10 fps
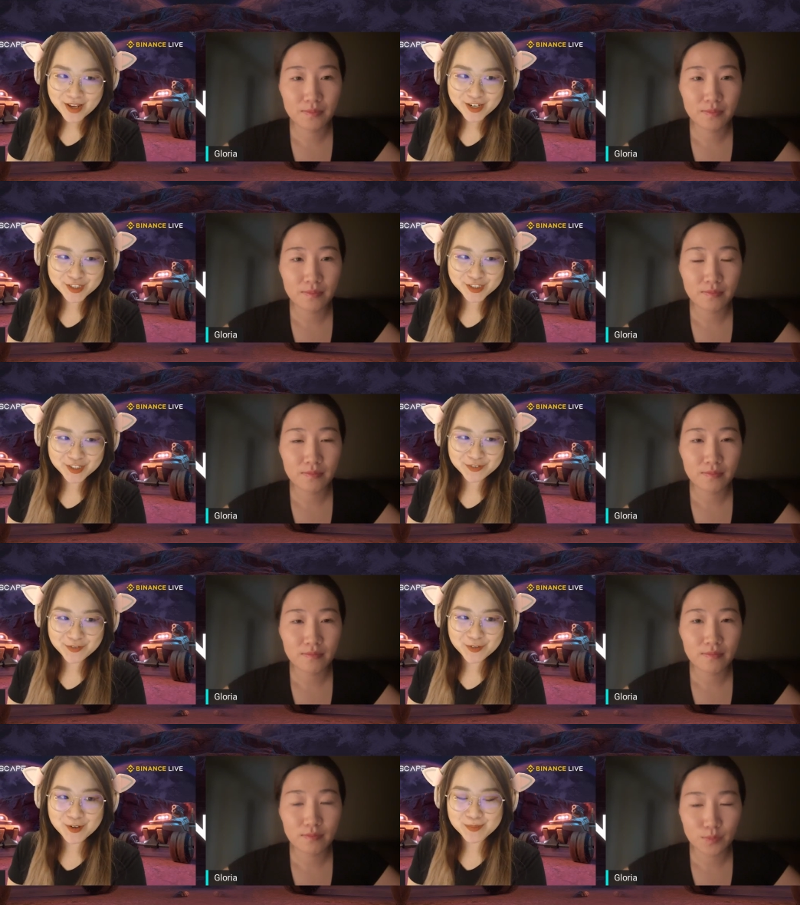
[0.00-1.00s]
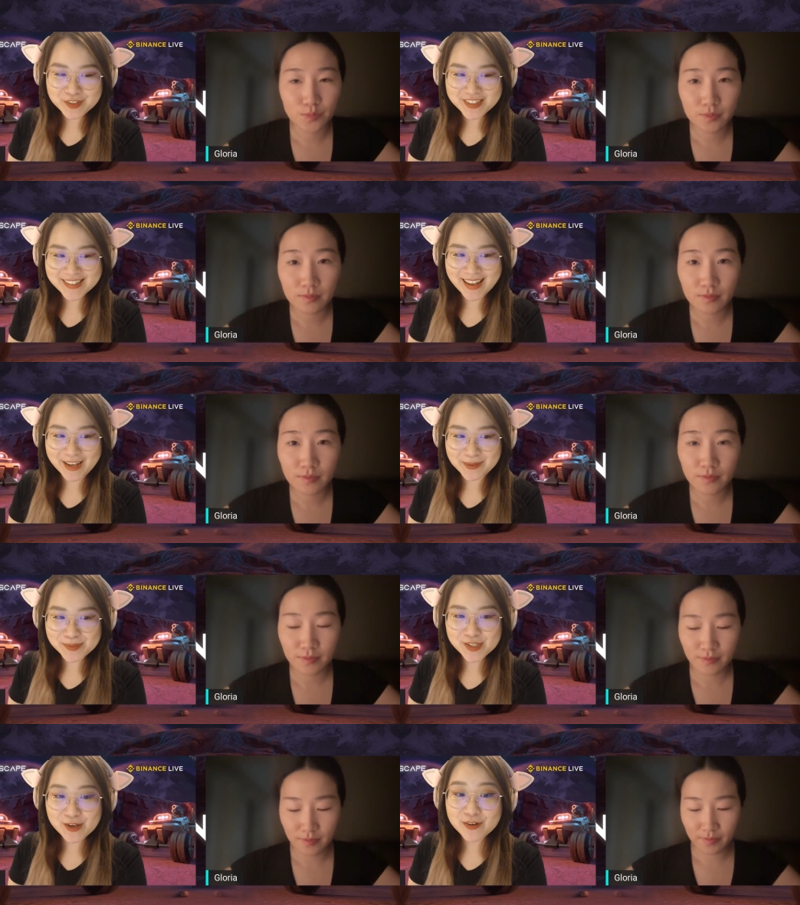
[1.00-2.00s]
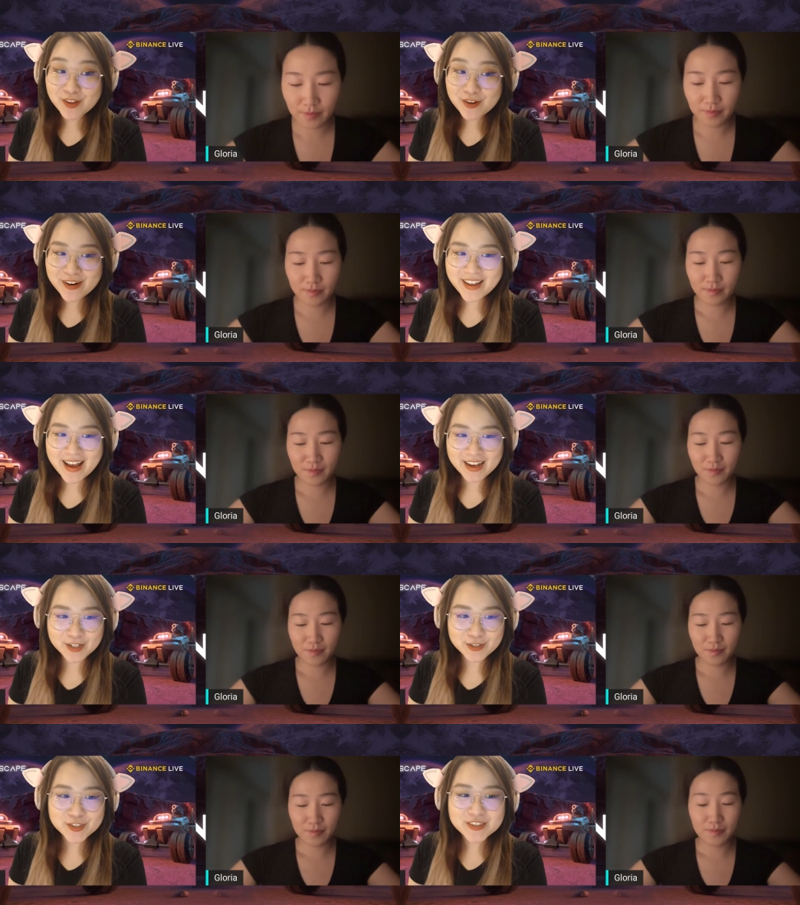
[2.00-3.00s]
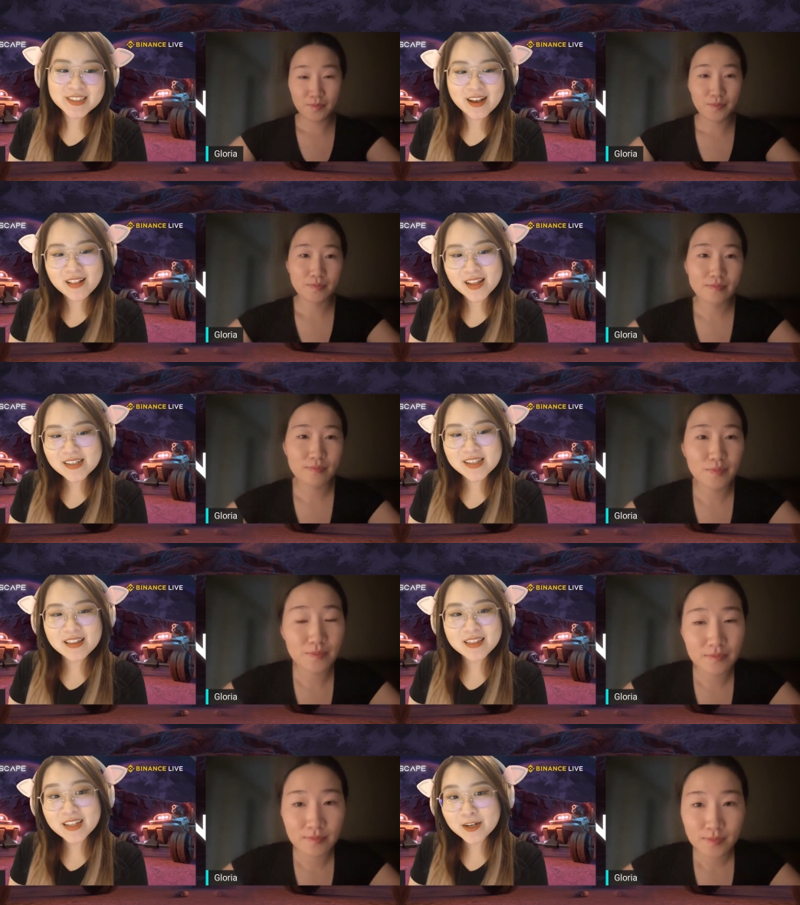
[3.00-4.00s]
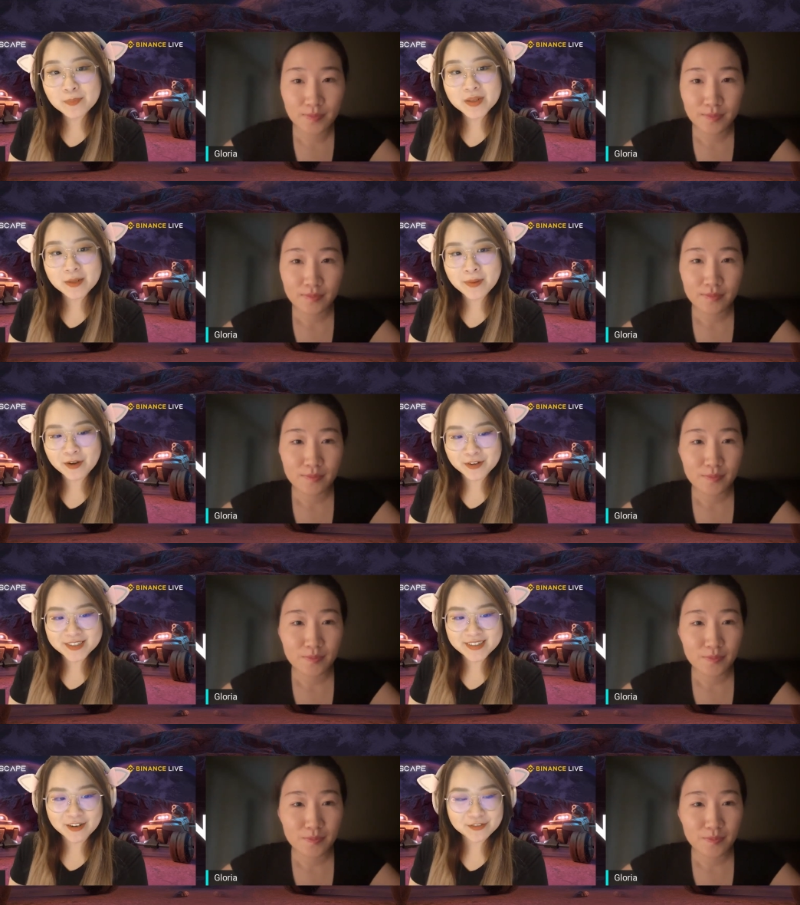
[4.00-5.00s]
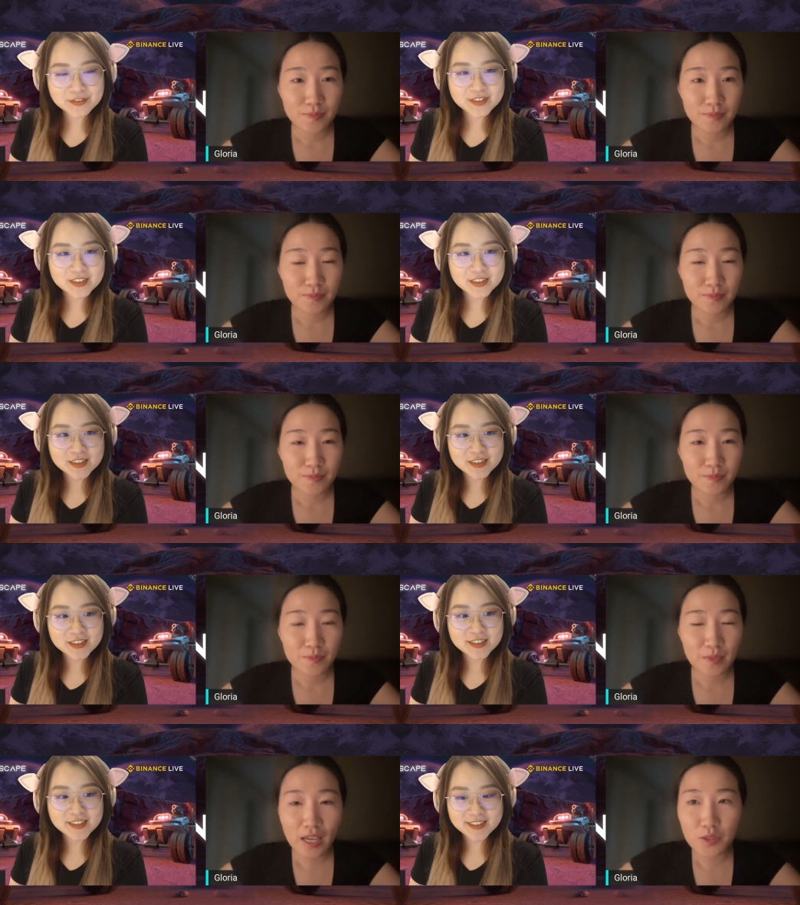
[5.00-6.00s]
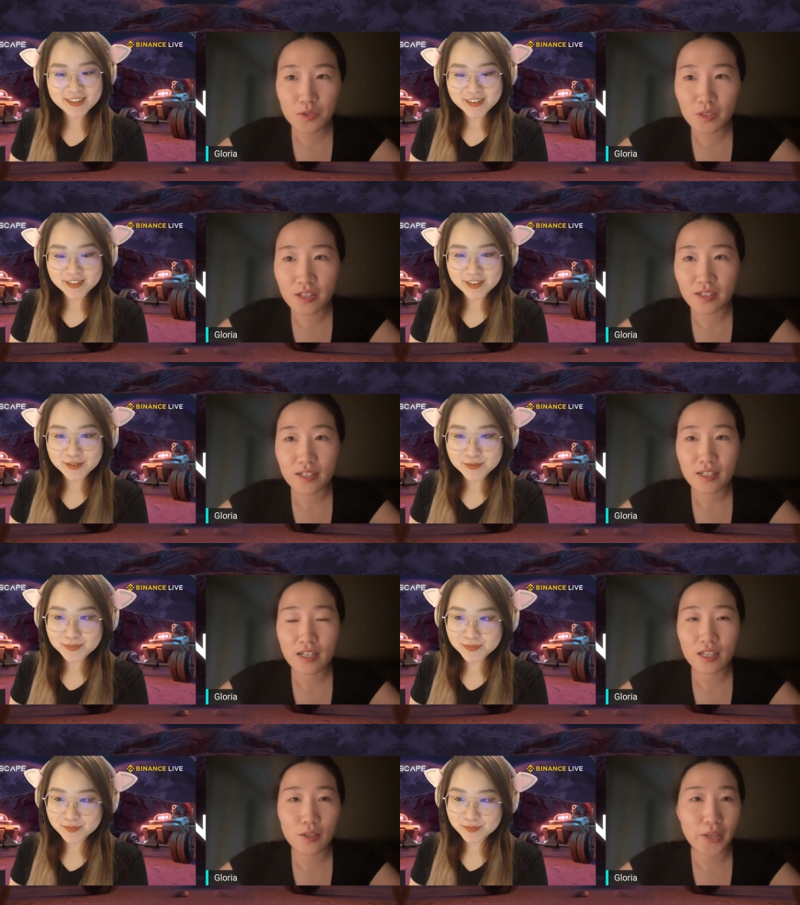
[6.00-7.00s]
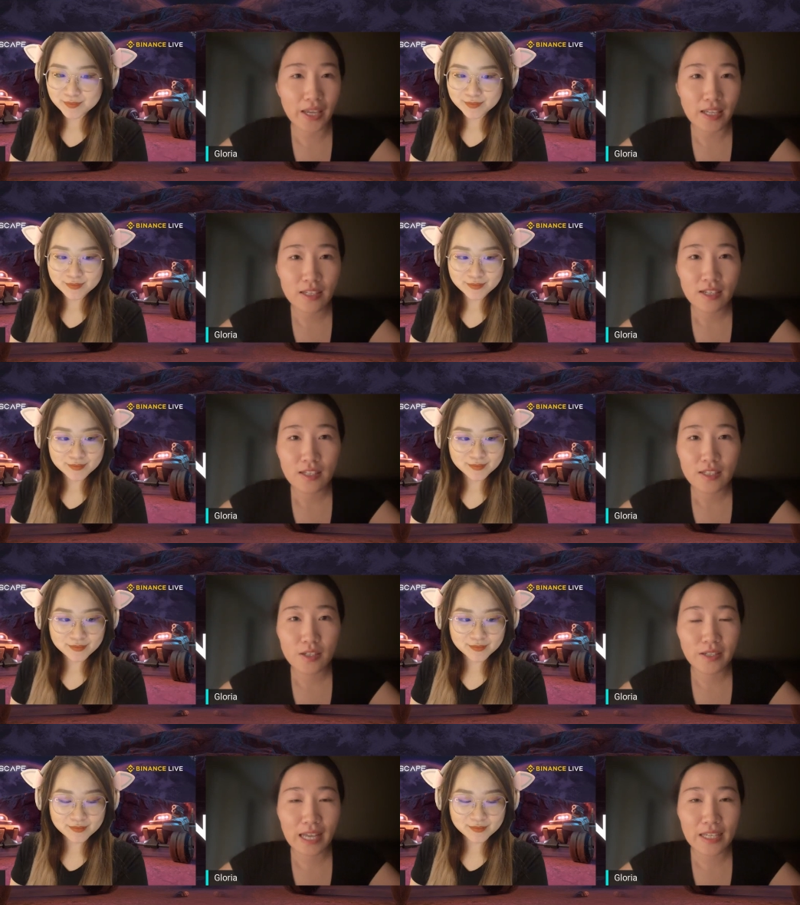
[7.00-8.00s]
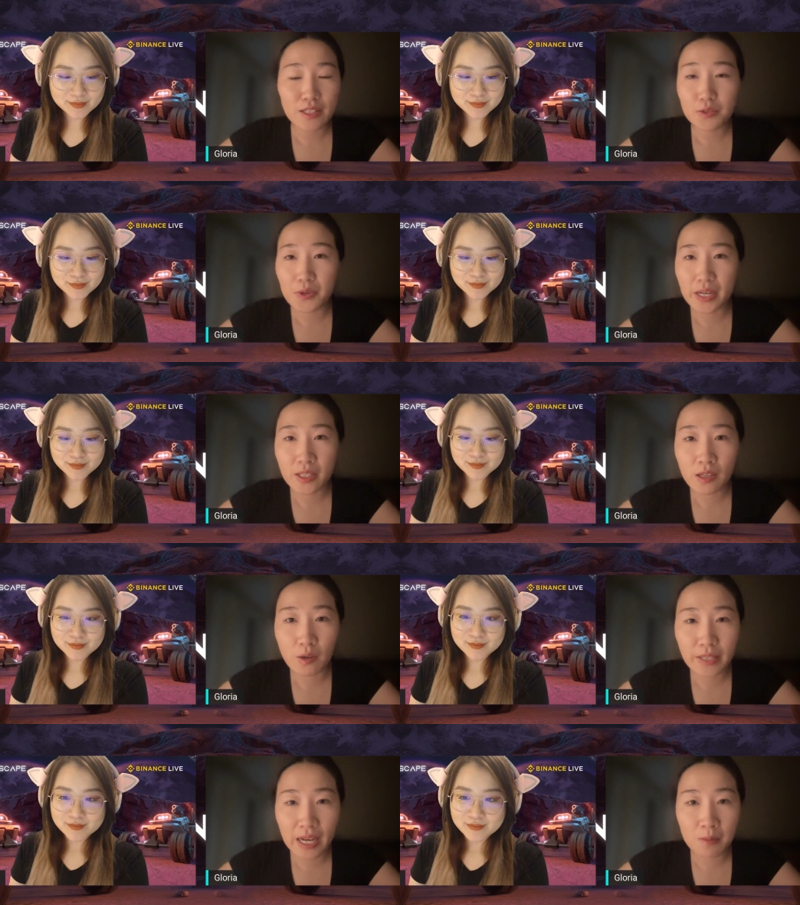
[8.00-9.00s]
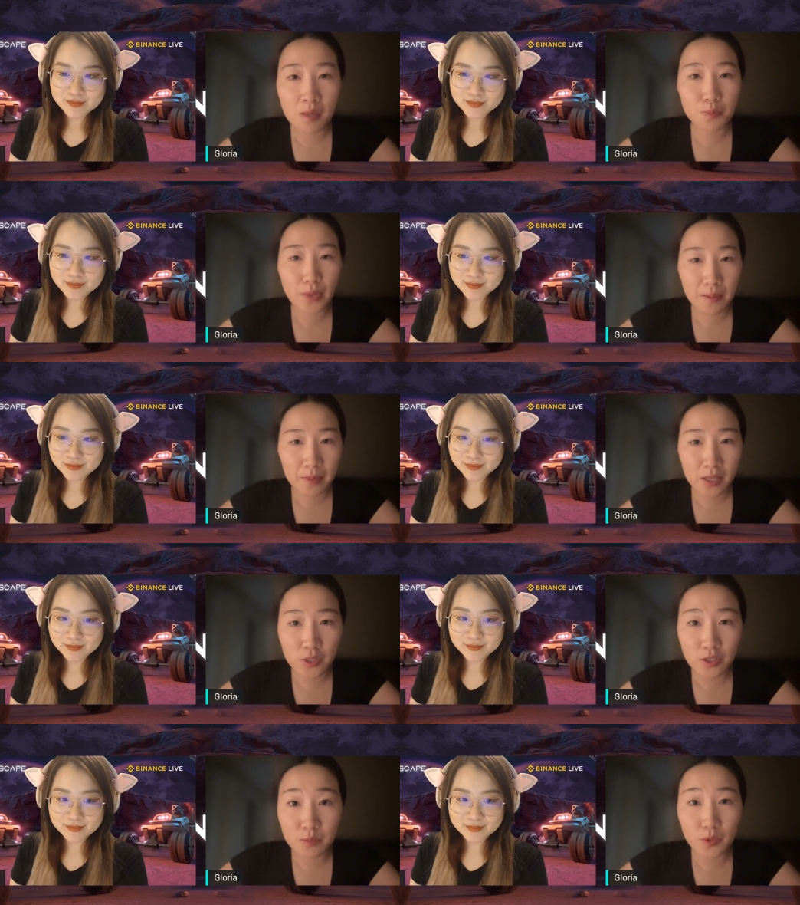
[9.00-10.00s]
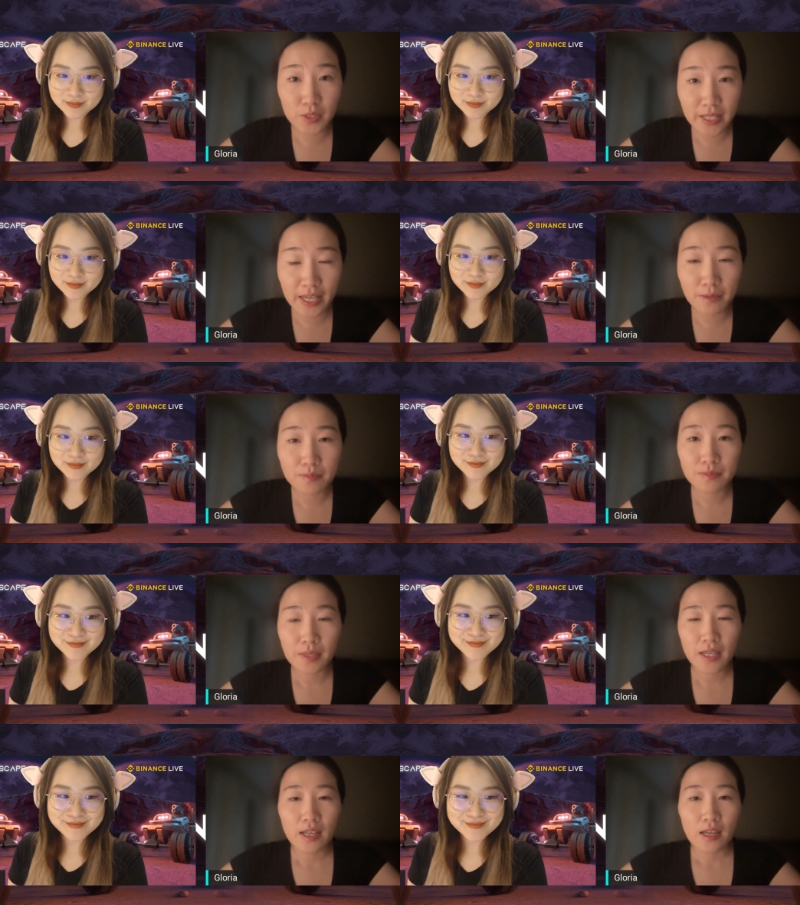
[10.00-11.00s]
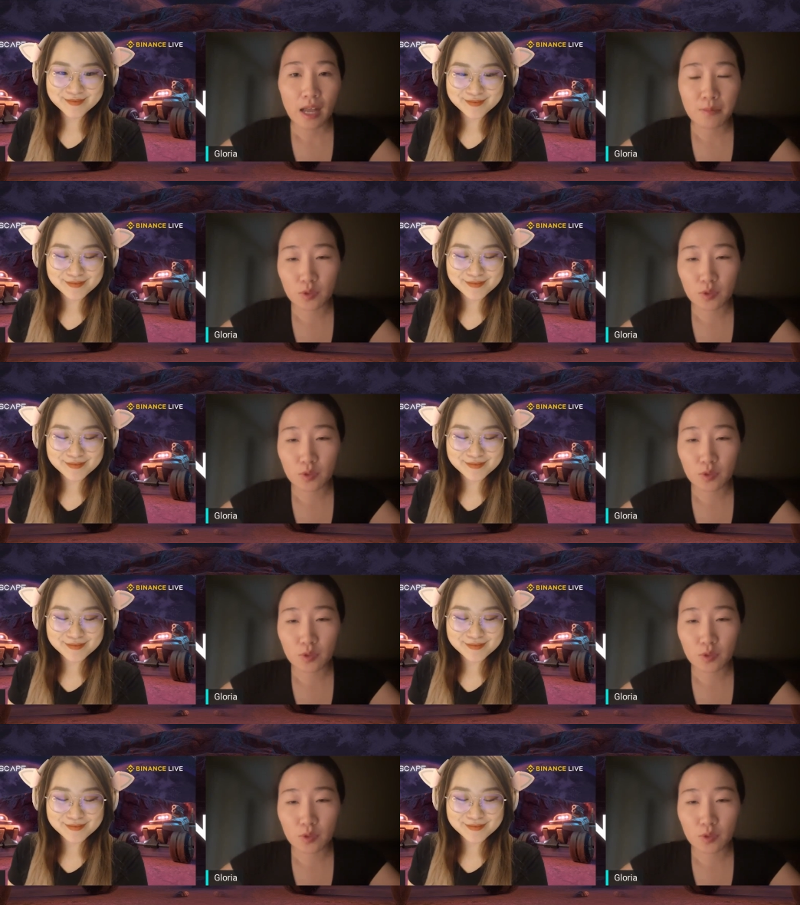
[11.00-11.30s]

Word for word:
Speaker 1: manager for Moonscape. So, Gloria, could you tell us a little bit about yourself?
Speaker 2: Yeah, sure. Uh, okay. So, guys, you already know that I'm a brand manager at Moonscape. I'm